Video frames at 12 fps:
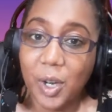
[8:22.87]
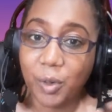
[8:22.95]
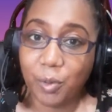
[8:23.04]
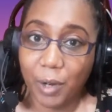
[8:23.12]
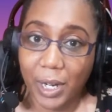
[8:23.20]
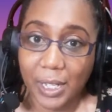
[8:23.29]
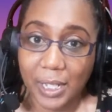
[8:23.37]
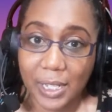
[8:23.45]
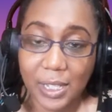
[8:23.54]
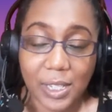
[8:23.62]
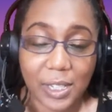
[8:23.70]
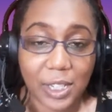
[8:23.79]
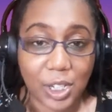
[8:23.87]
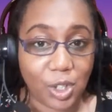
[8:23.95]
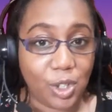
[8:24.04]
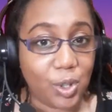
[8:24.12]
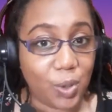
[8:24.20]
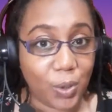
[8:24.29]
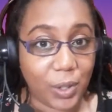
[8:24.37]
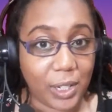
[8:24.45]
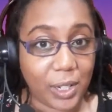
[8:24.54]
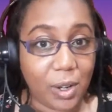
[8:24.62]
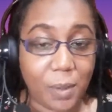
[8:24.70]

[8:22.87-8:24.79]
ready to teach all day long,